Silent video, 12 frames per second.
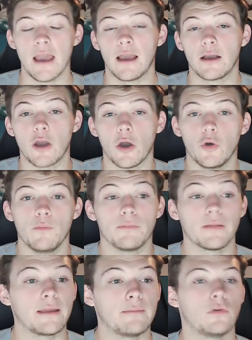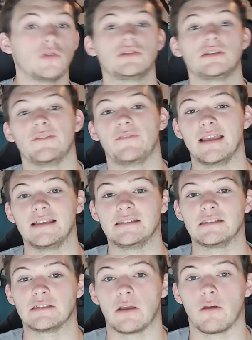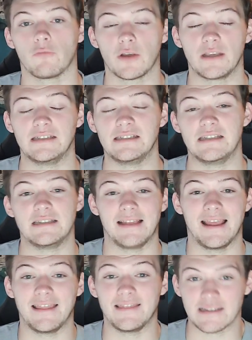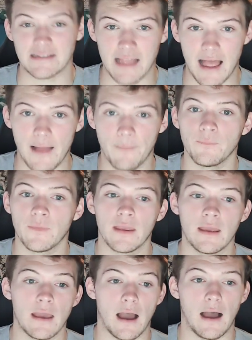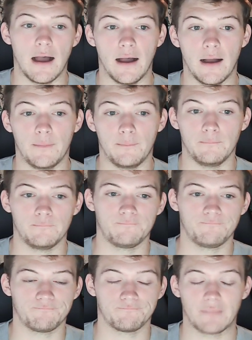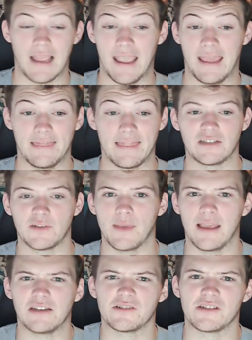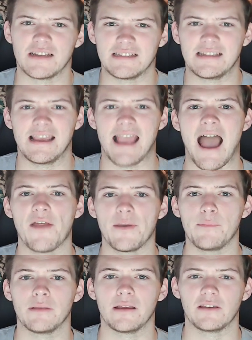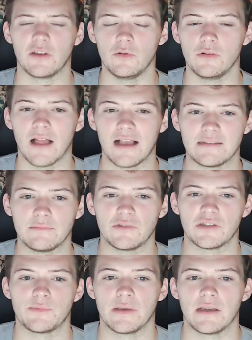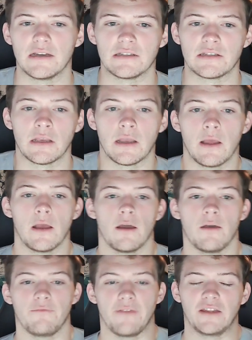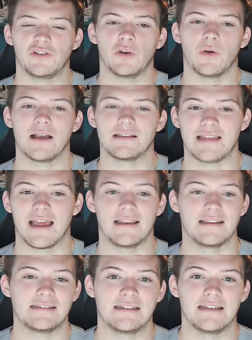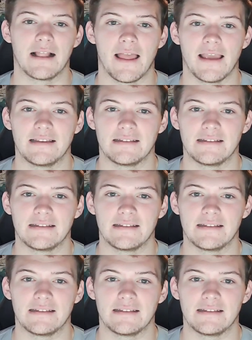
Kohou played most of his rookie season in the slot. And that should be interesting to see how they plan to utilize him, just because Fangio has a tendency to like